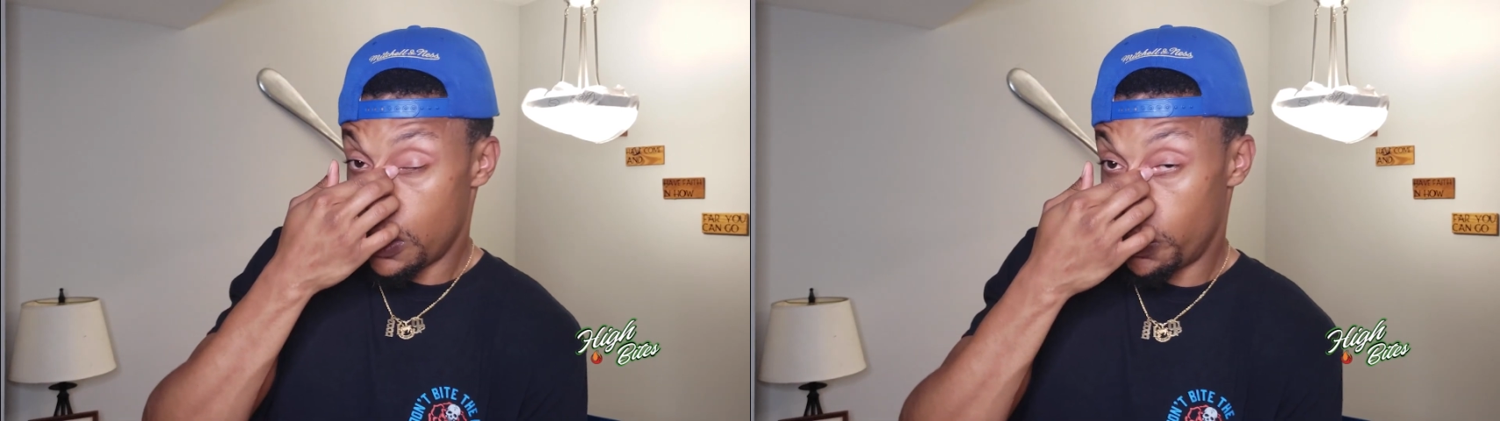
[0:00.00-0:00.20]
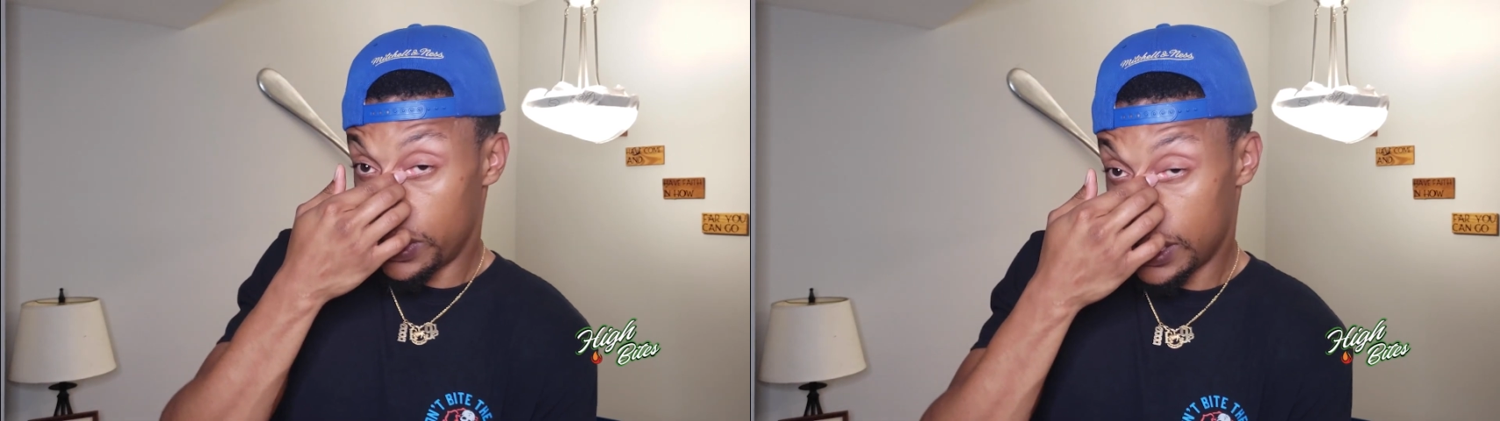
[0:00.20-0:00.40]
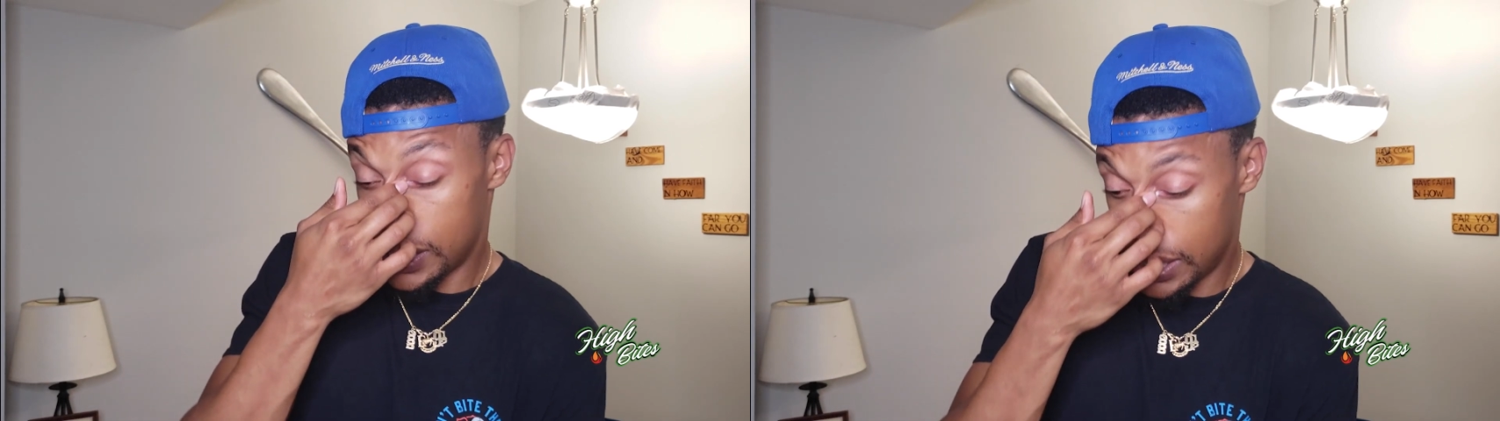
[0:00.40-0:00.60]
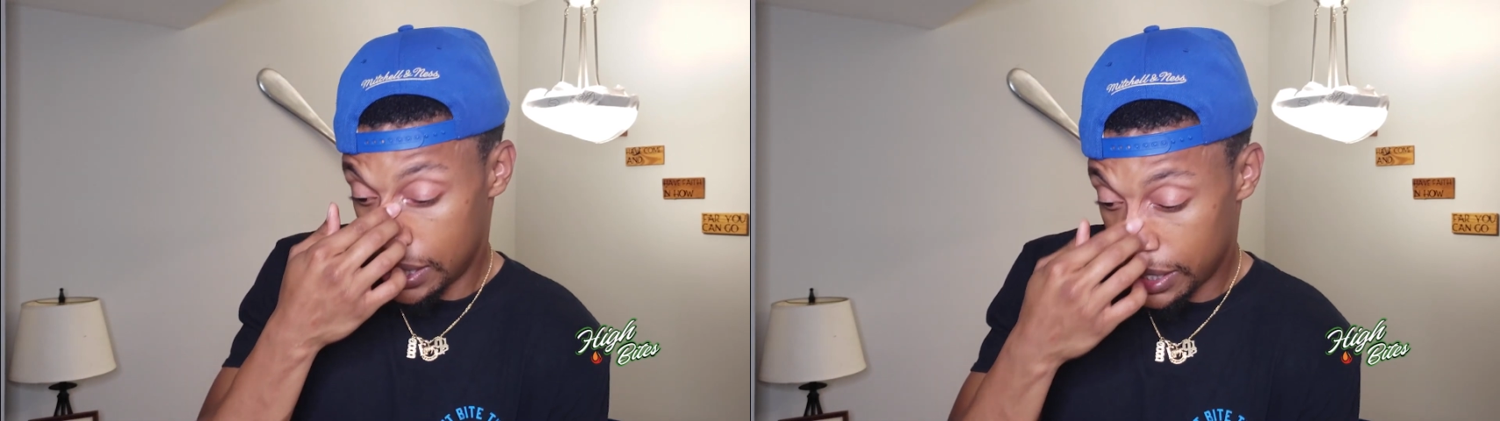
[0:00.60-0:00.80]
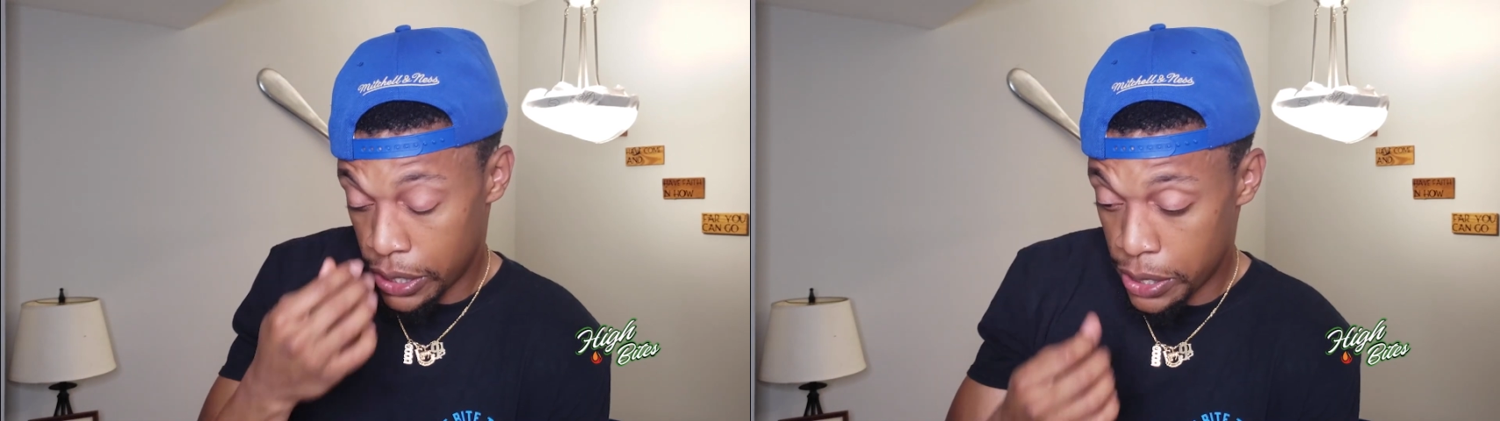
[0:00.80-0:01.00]
with the
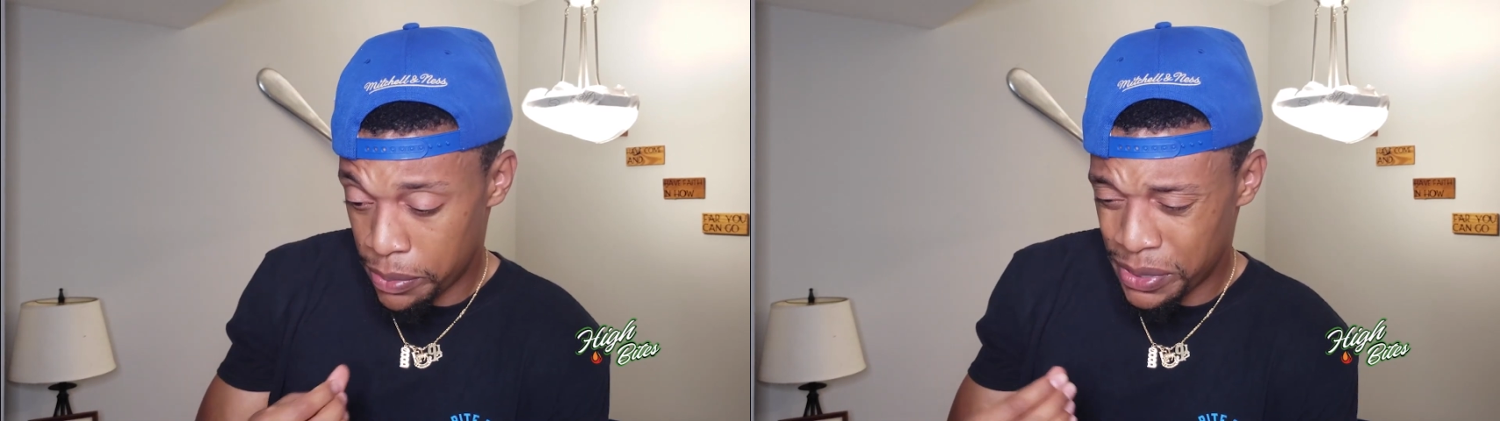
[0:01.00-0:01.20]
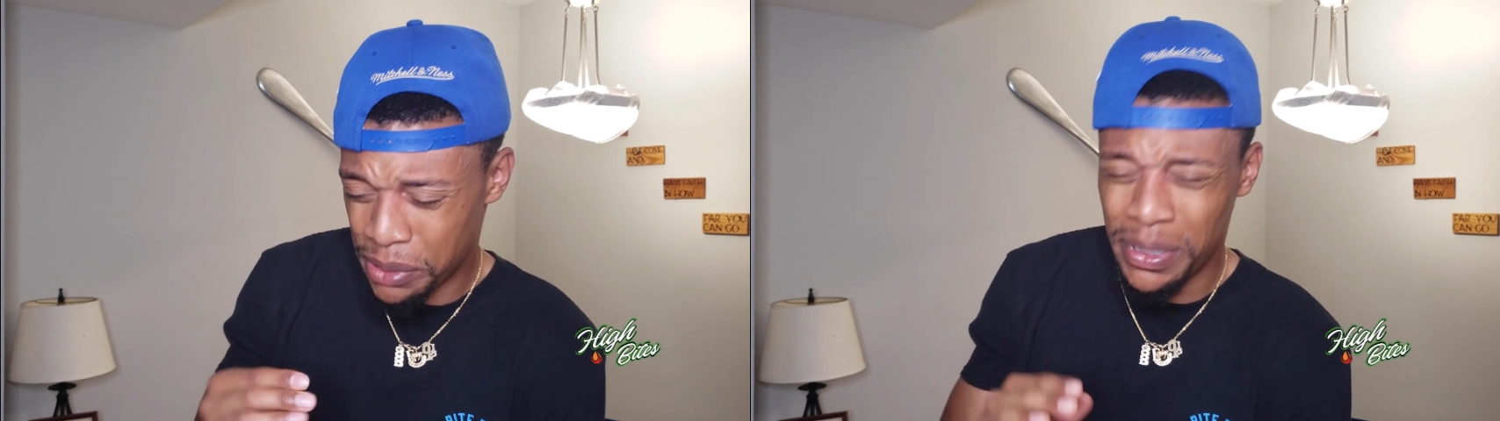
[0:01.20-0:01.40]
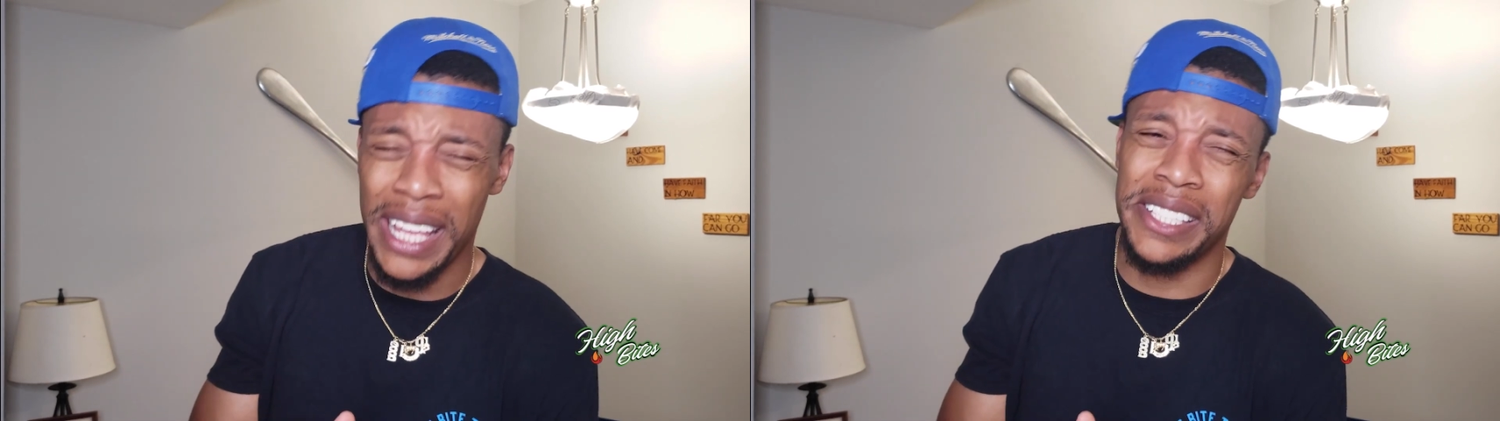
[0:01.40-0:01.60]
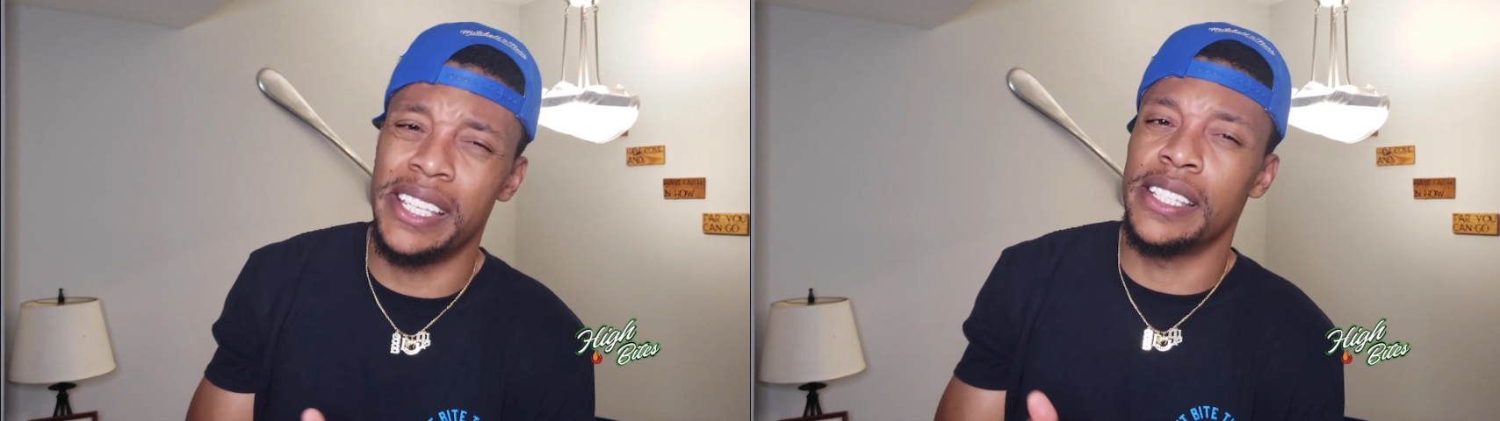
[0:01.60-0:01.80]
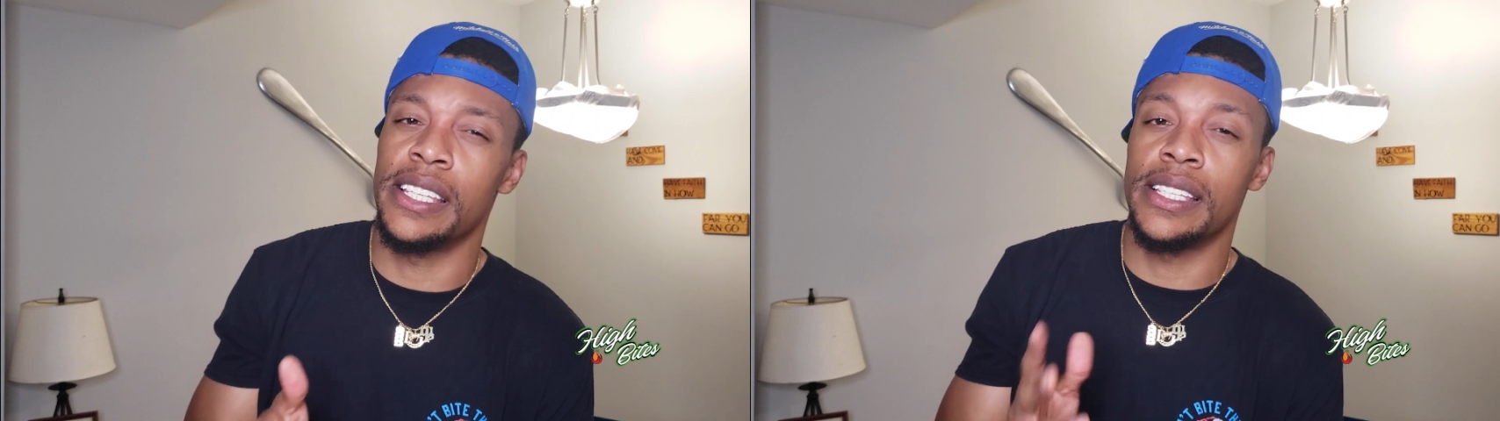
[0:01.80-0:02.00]
some light
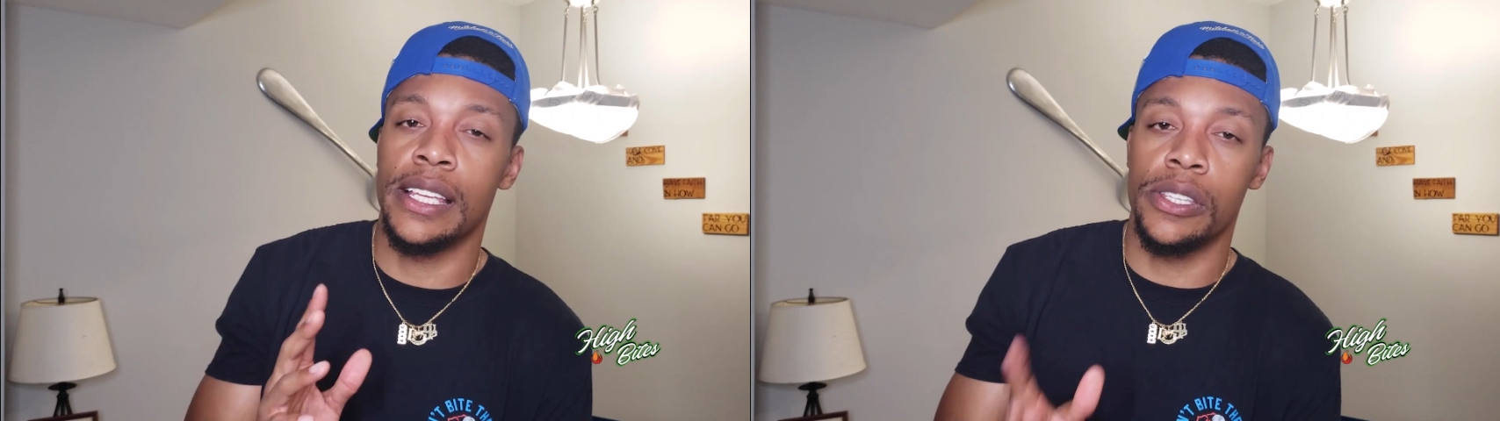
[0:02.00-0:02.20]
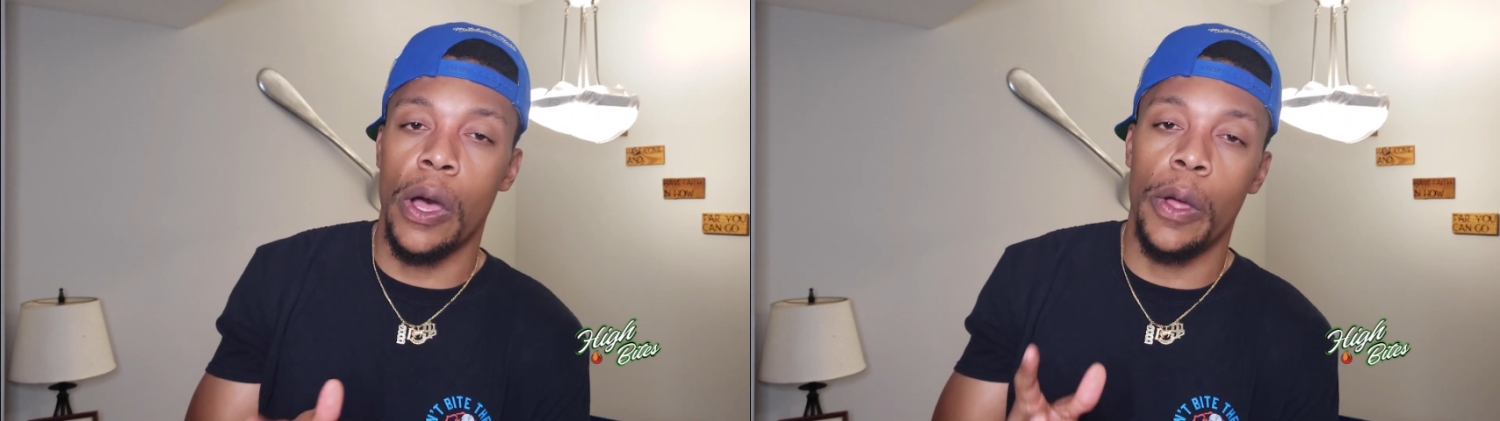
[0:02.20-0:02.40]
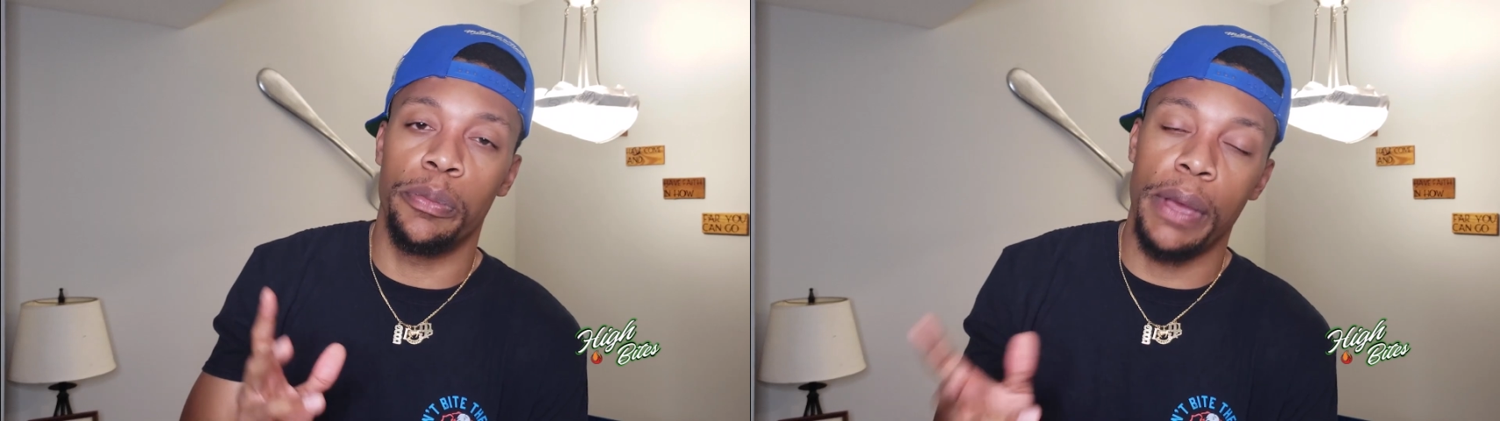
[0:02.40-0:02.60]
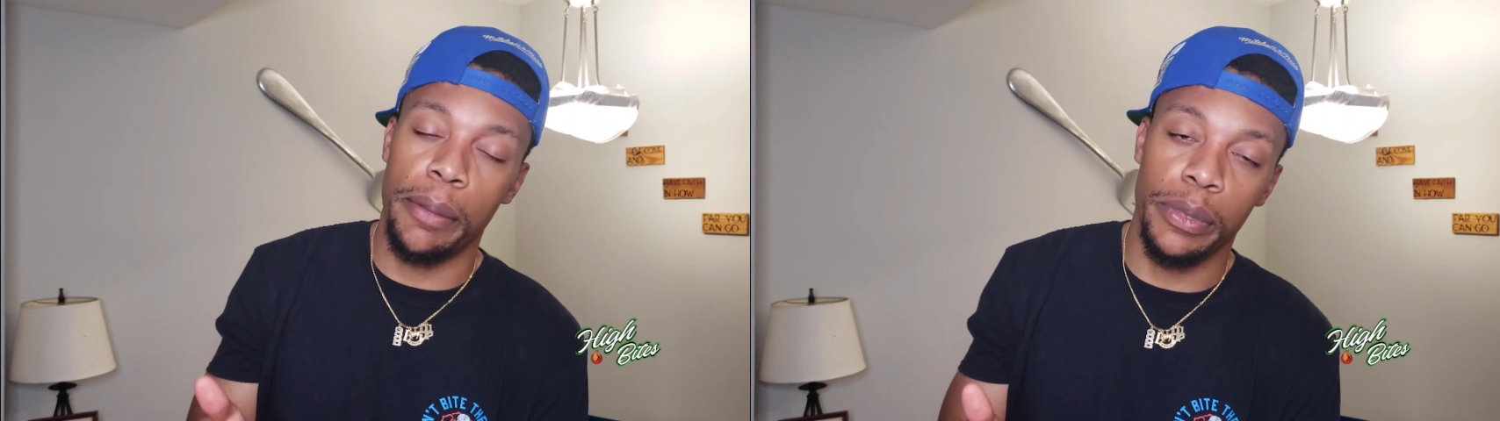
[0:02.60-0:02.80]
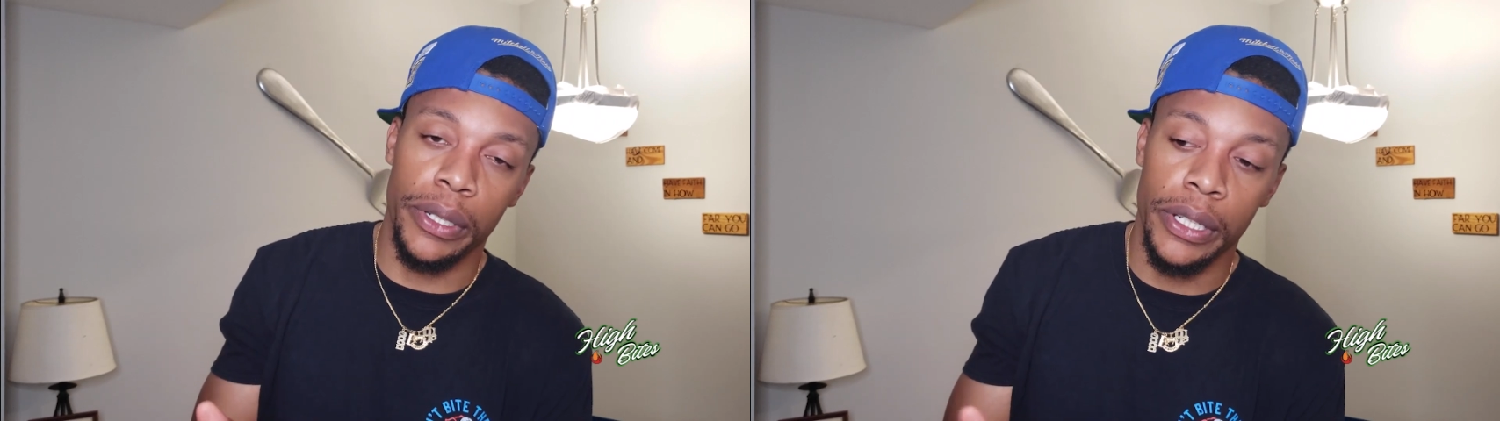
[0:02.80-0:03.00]
seasonings like salt,
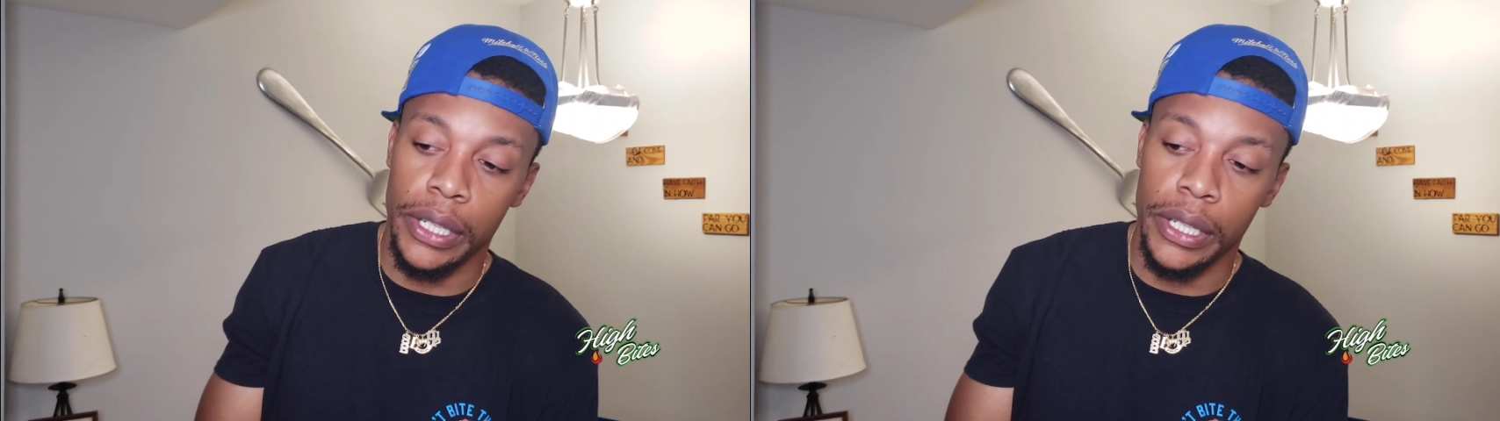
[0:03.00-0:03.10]
pepper.